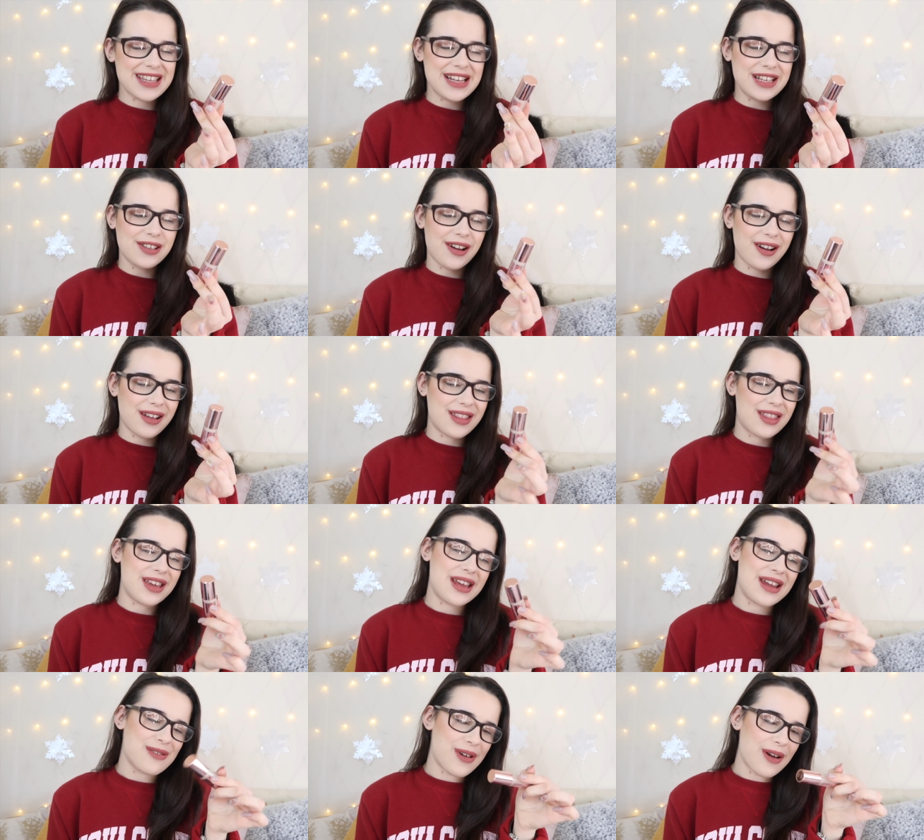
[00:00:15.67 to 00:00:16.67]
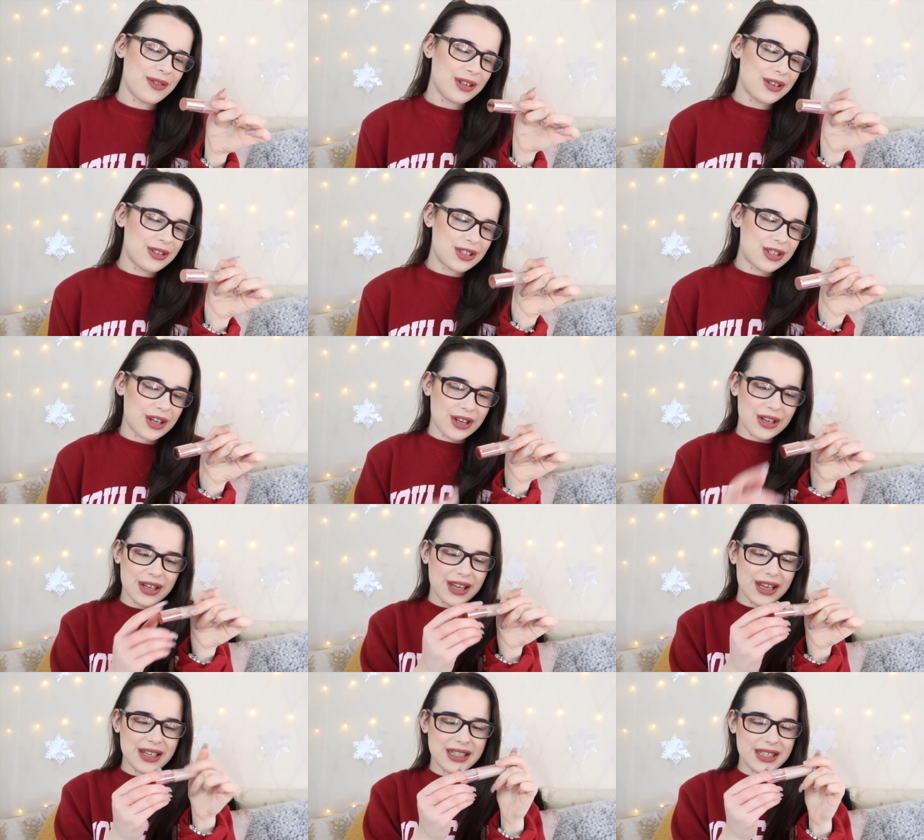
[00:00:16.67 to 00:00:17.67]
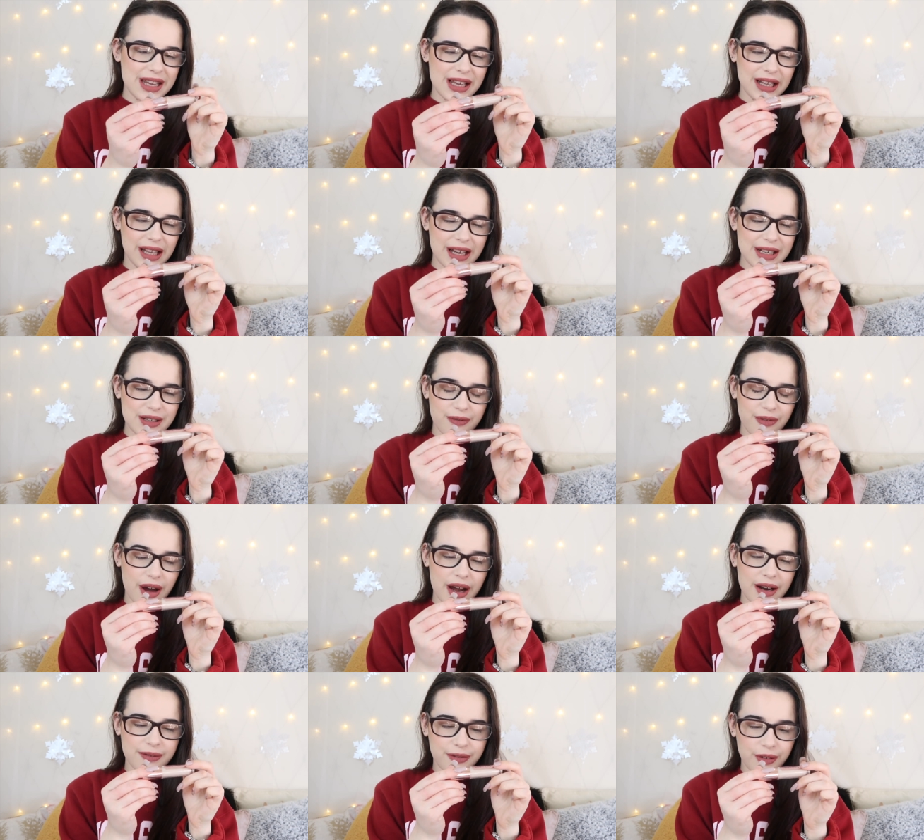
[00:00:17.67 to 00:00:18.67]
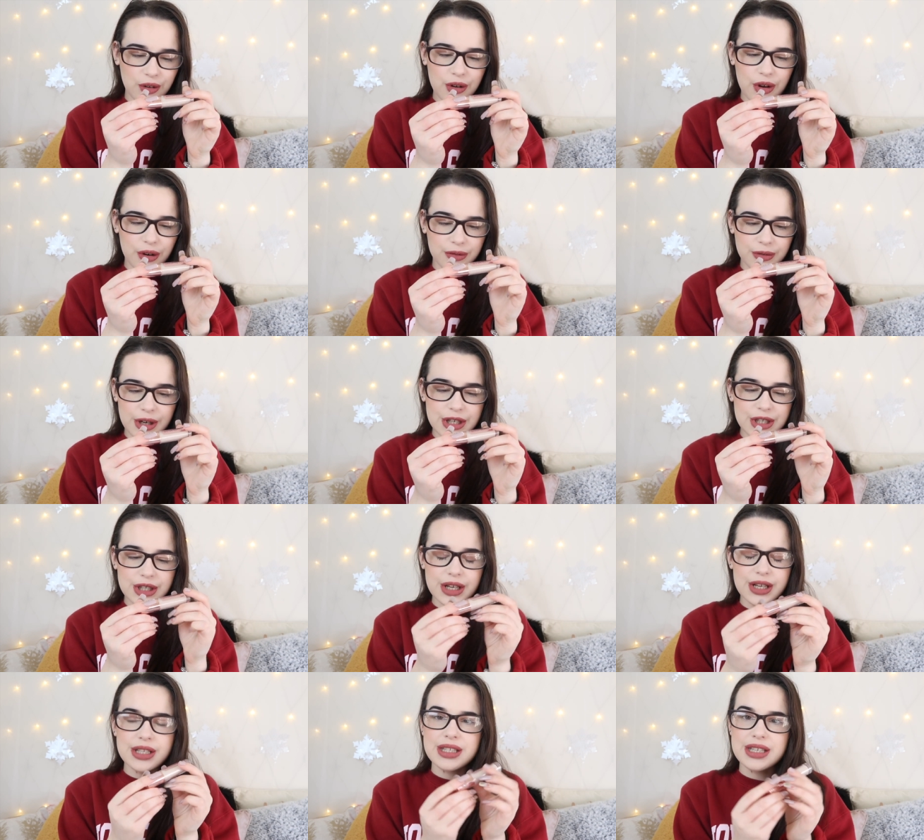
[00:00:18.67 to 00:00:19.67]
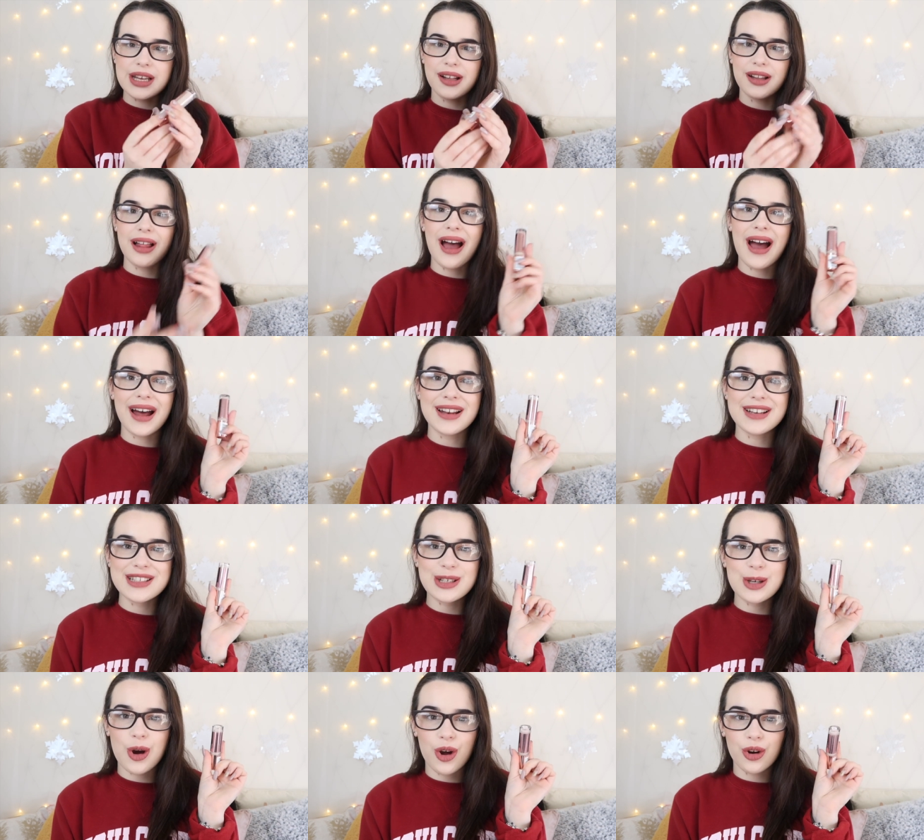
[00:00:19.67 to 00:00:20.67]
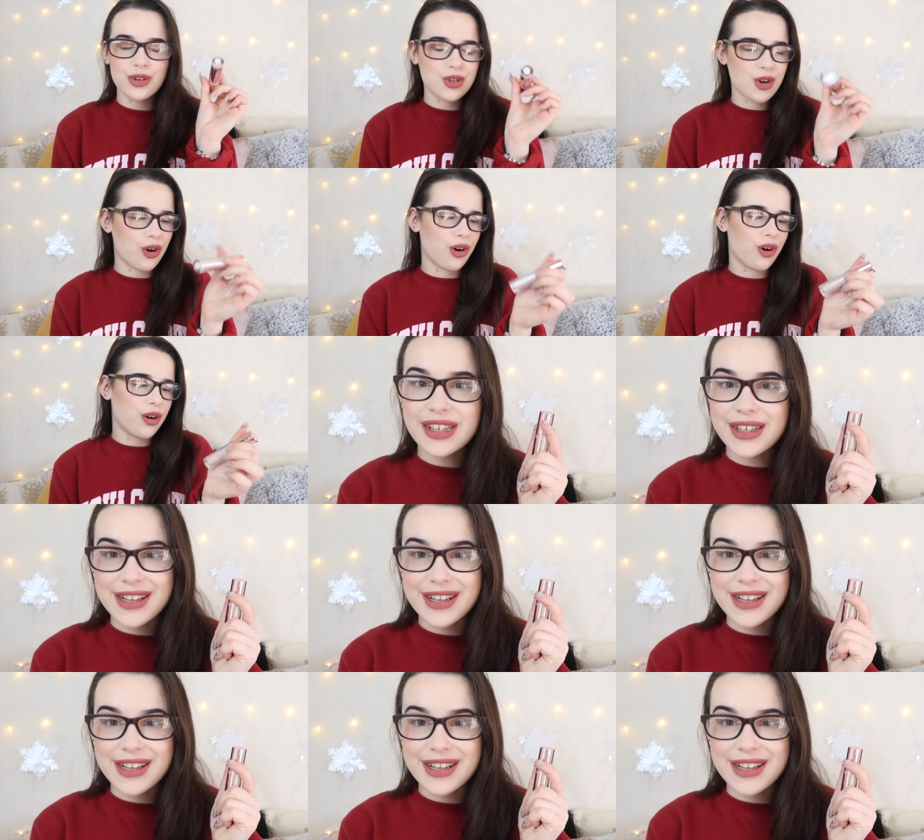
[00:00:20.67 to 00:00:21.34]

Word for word: These are the Revolution Conceal and Define Full Coverage Conceal and Contour